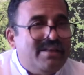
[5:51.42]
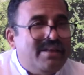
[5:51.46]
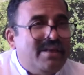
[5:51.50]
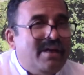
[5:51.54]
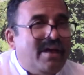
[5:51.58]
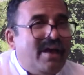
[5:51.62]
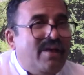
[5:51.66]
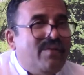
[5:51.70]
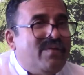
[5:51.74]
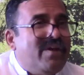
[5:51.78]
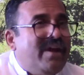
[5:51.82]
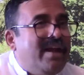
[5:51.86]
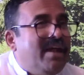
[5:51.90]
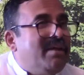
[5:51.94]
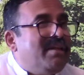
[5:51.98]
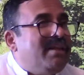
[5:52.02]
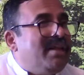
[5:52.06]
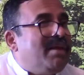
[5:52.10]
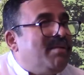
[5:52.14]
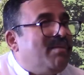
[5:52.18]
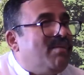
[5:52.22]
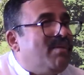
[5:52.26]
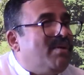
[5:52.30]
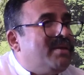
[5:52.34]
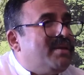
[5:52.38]
Every day
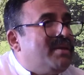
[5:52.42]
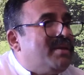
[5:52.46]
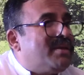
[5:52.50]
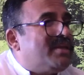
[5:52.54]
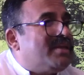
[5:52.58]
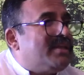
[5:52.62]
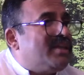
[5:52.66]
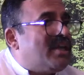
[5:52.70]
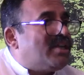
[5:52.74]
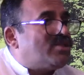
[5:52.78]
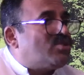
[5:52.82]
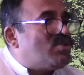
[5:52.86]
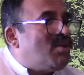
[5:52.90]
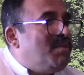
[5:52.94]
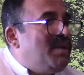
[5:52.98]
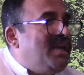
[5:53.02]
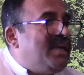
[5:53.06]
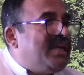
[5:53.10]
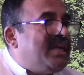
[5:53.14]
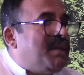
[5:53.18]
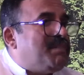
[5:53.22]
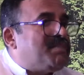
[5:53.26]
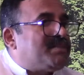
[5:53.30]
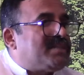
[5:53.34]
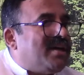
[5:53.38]
there are so
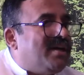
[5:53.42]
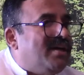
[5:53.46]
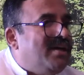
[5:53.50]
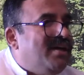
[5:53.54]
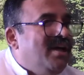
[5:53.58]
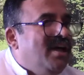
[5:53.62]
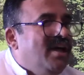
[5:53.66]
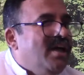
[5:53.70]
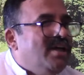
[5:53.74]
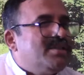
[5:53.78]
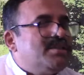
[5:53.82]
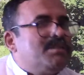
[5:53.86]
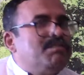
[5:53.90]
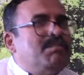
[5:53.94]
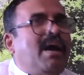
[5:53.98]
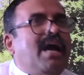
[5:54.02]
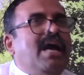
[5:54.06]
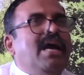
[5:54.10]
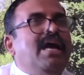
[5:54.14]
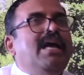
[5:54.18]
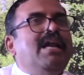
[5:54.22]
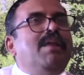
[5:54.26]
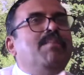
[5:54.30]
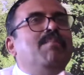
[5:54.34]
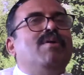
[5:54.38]
many tips.
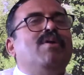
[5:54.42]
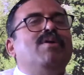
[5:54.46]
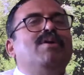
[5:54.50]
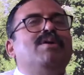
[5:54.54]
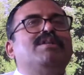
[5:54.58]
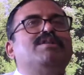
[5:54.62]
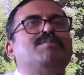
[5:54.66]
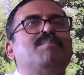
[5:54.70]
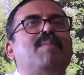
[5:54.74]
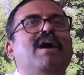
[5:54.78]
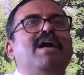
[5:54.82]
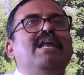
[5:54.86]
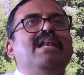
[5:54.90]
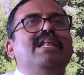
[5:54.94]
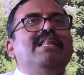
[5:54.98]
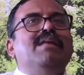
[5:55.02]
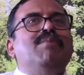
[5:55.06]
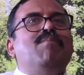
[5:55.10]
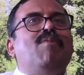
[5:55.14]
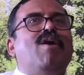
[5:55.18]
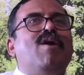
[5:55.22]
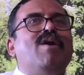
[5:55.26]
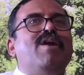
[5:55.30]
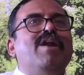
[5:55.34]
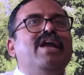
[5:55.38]
Smile in the
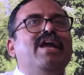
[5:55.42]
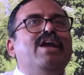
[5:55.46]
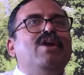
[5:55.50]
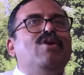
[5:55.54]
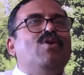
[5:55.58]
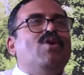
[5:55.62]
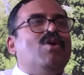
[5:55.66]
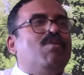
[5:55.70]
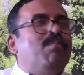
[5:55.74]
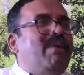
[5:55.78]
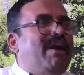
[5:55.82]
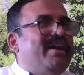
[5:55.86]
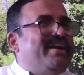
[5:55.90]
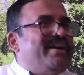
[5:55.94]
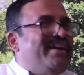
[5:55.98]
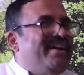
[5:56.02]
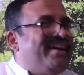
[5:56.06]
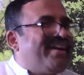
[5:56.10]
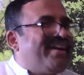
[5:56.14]
morning, you look better.